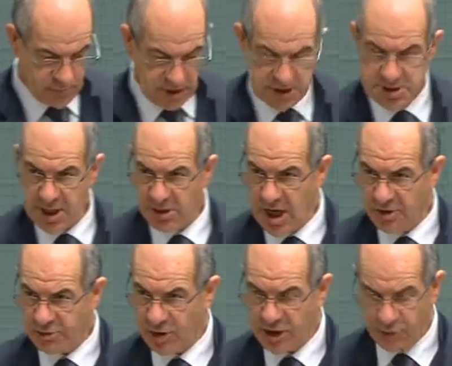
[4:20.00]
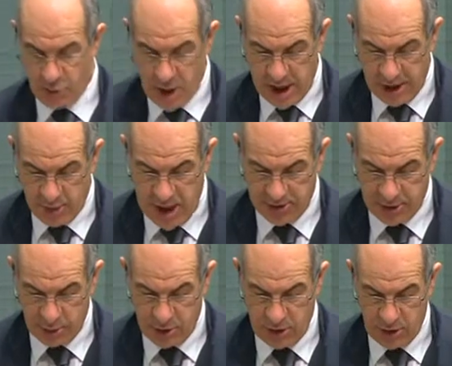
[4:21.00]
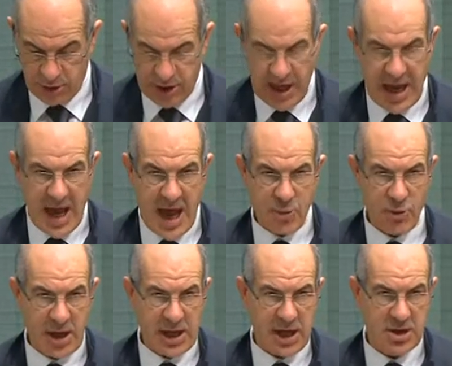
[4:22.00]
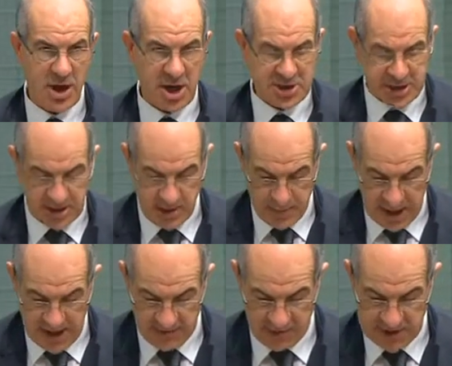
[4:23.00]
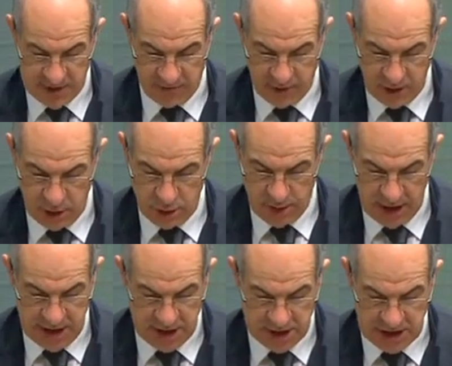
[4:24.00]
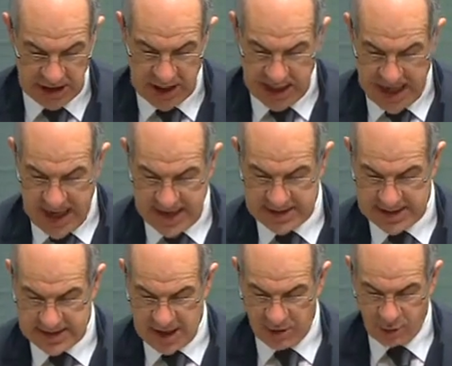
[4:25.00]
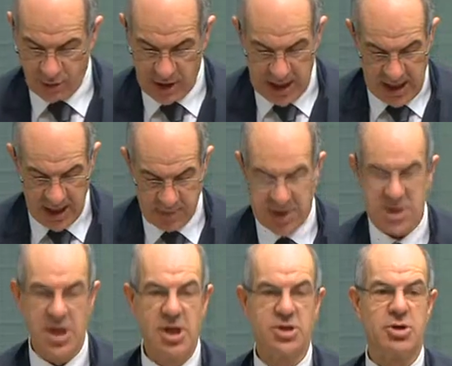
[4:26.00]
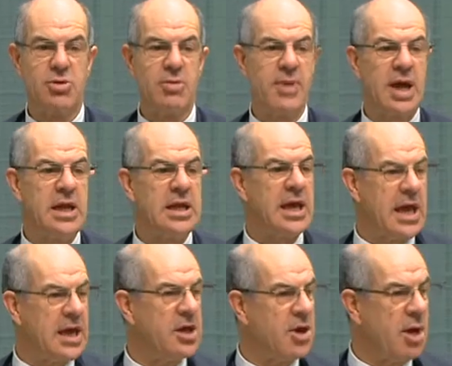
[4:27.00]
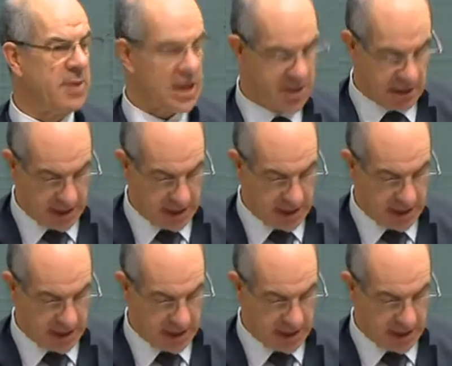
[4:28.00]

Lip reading: So countries right around the world are recognising the benefits of renewable energy as a central element to remaining economically